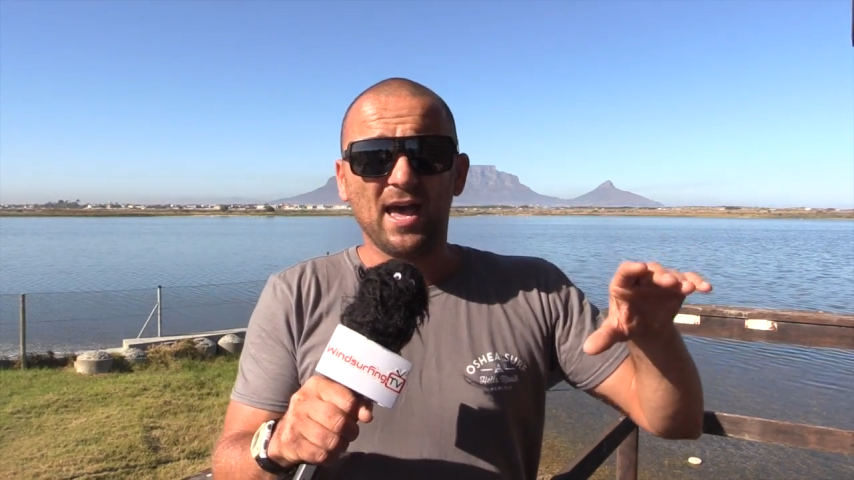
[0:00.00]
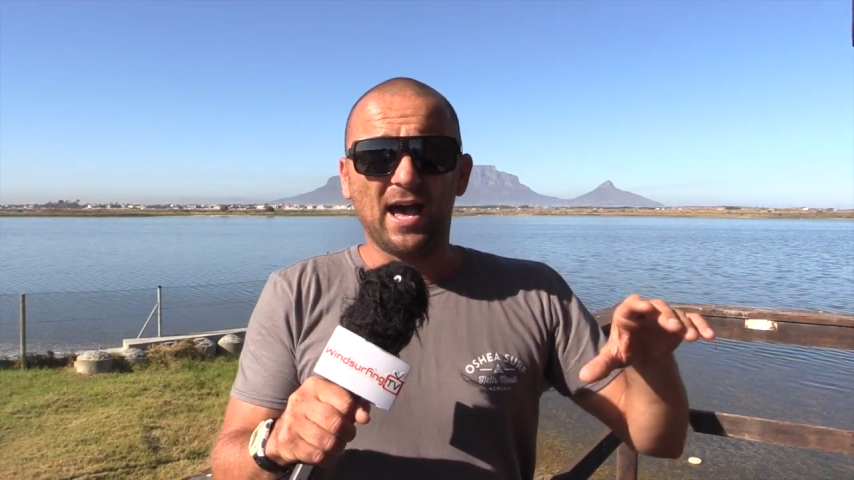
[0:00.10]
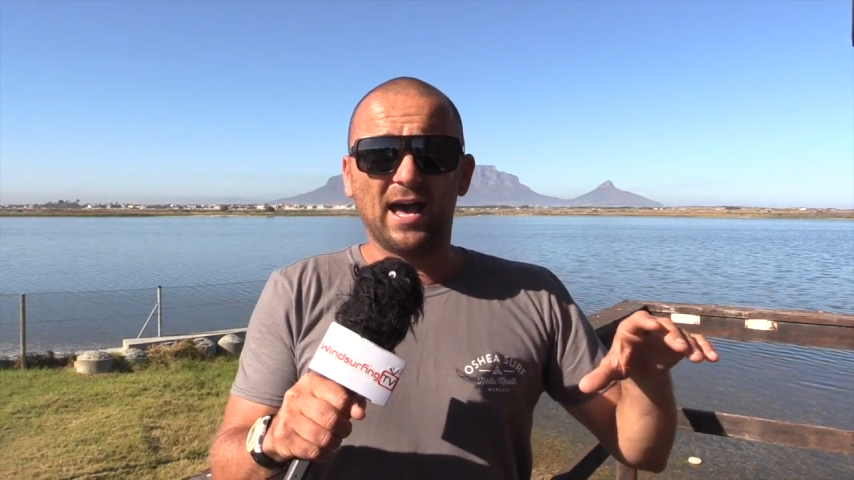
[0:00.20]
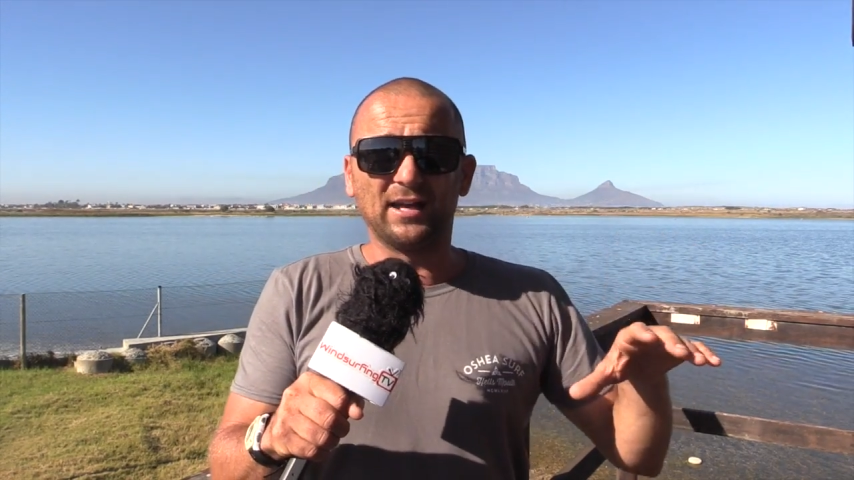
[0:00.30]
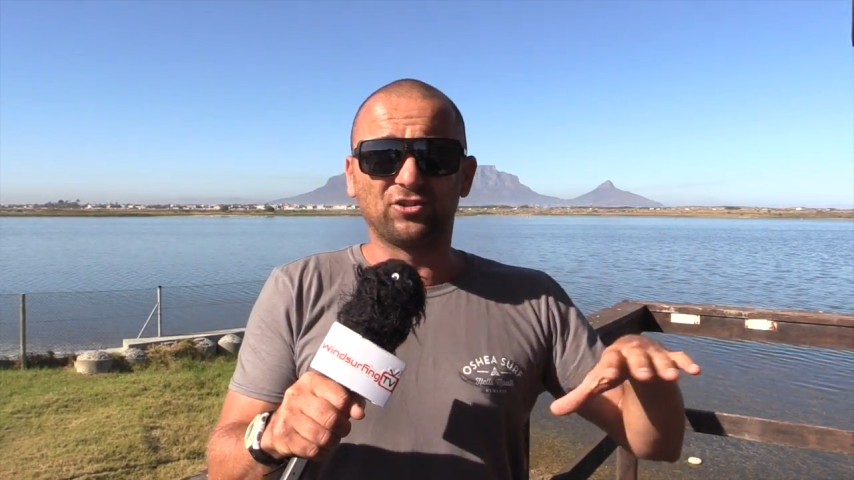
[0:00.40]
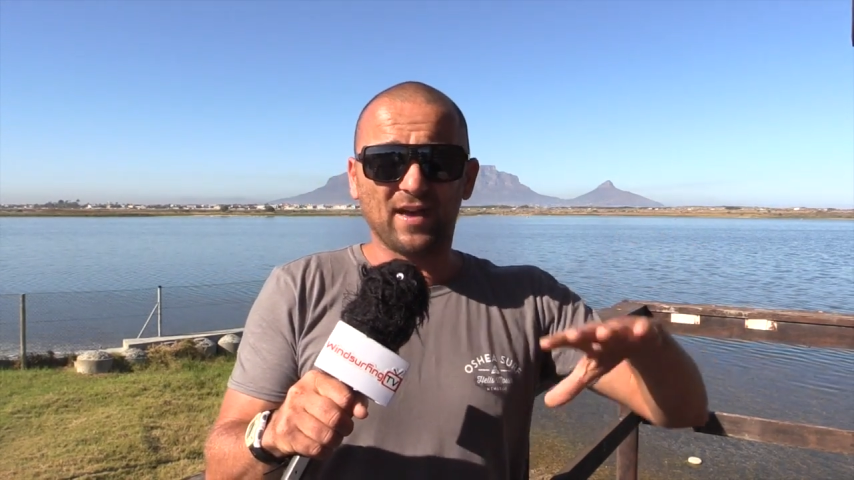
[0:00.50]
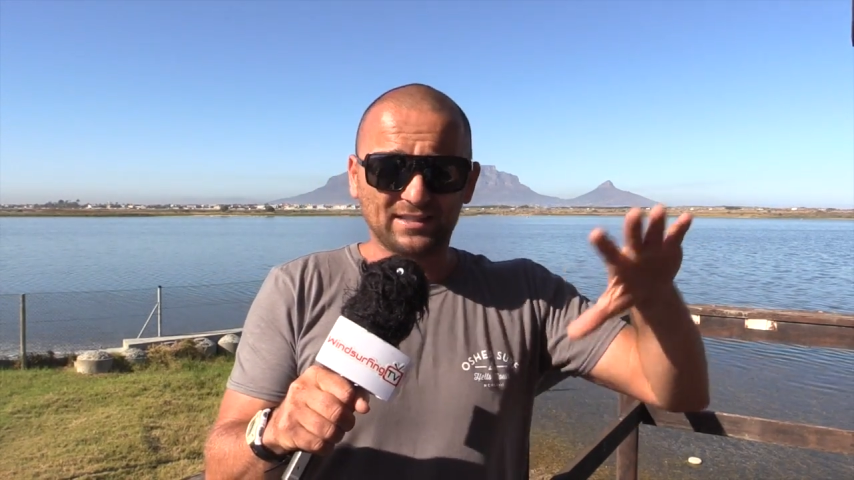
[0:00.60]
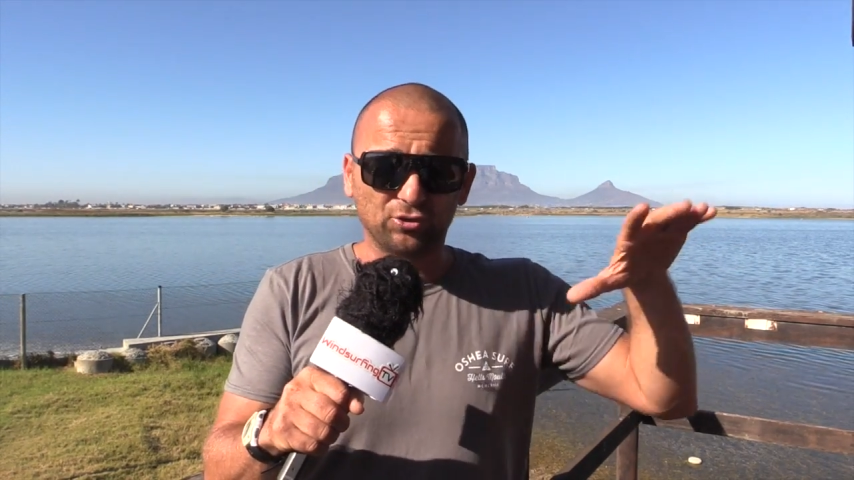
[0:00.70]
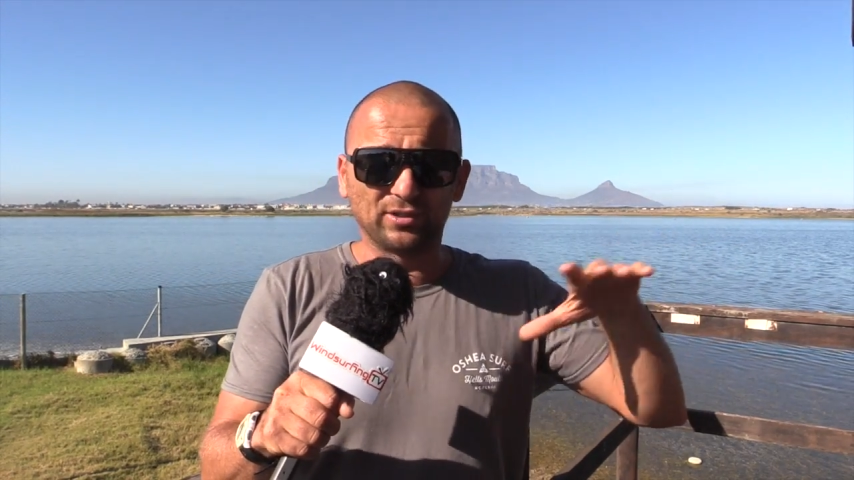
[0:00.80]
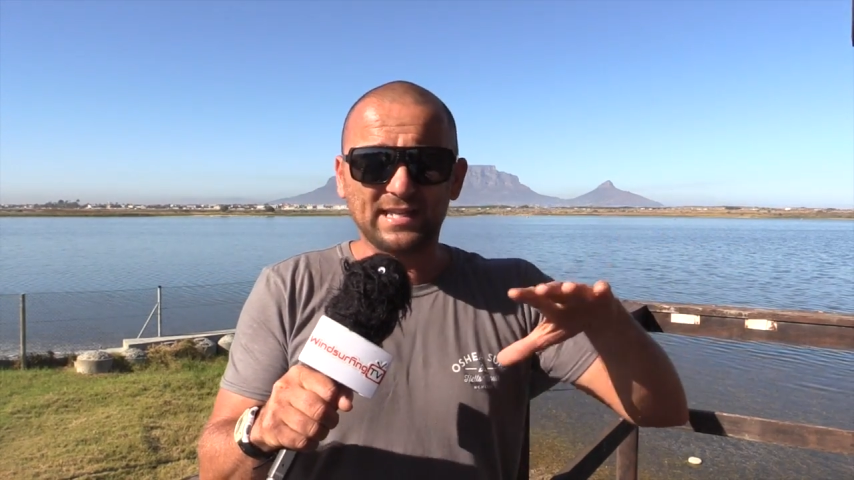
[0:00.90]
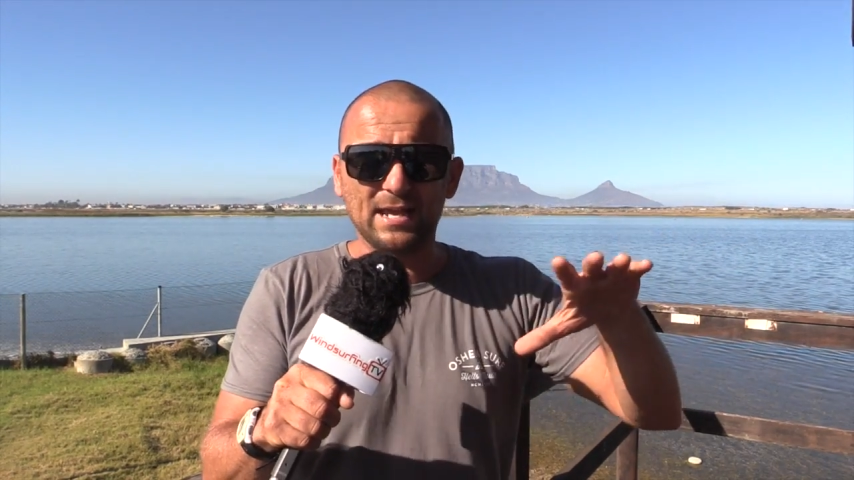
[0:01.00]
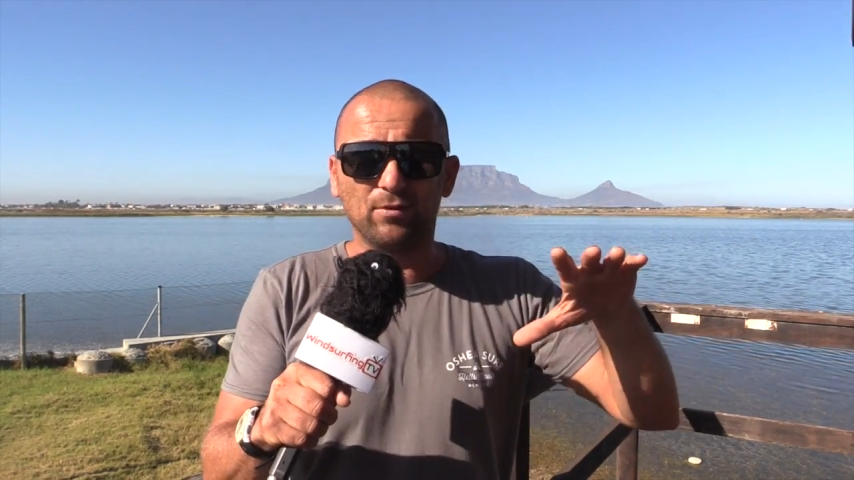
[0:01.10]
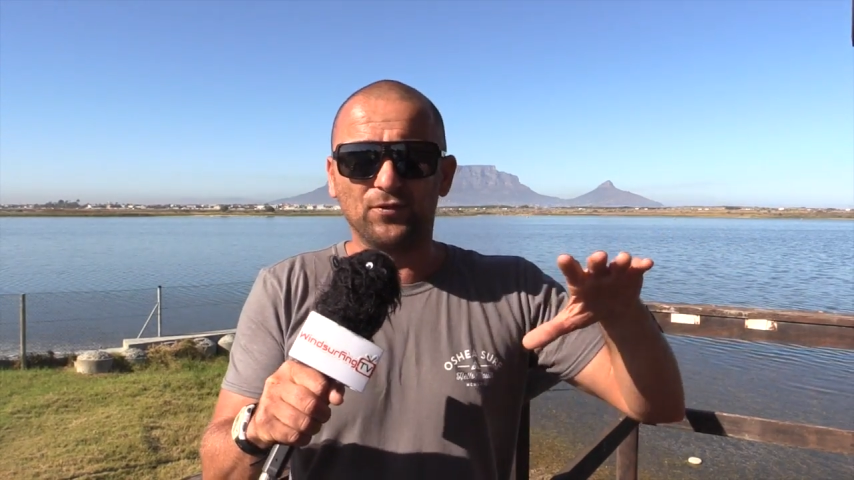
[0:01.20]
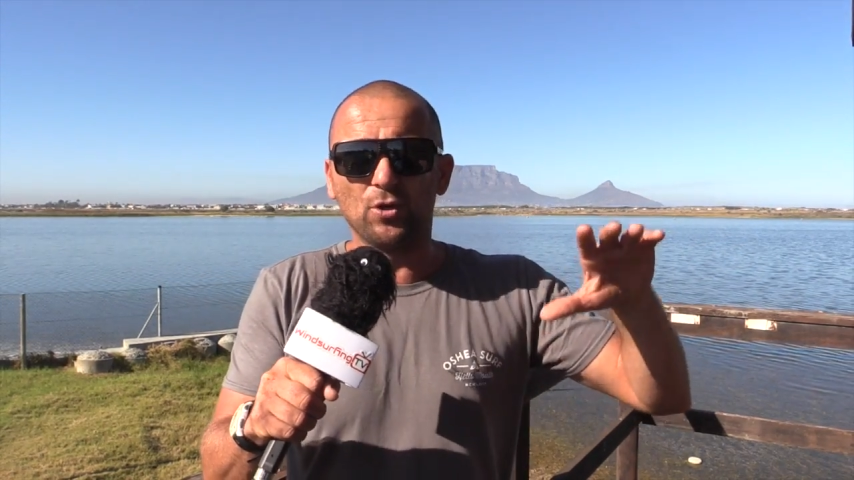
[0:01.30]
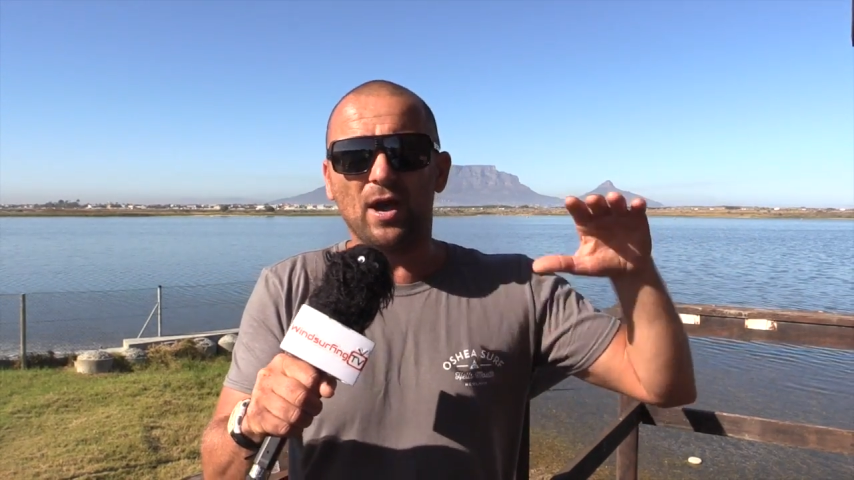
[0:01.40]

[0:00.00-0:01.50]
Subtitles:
So that's sort of Table View,